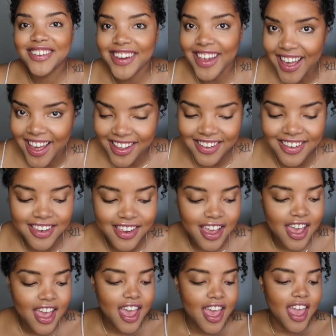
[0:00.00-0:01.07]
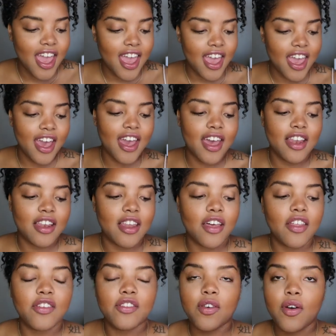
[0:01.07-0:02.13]
chat. And
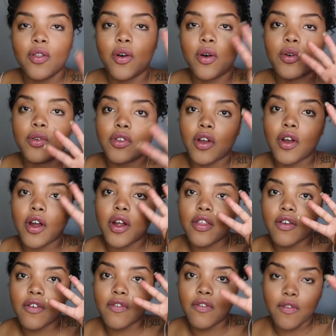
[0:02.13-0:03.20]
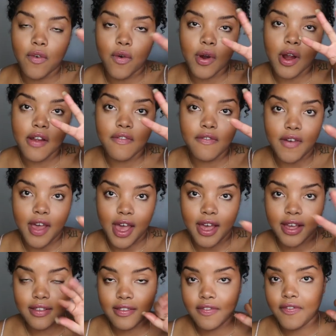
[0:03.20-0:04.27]
so those are the four
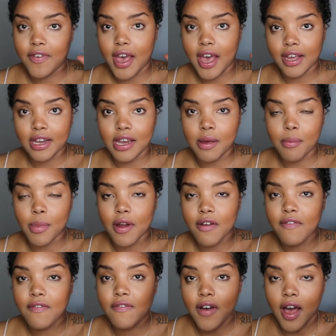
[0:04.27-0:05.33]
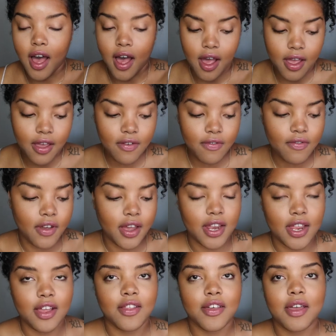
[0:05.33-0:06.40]
facts. Fact number five, I
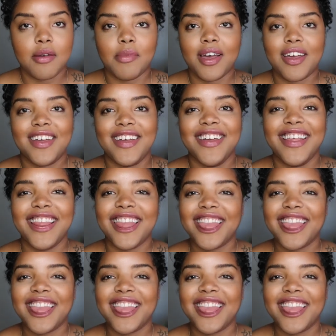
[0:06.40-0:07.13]
need to look at my.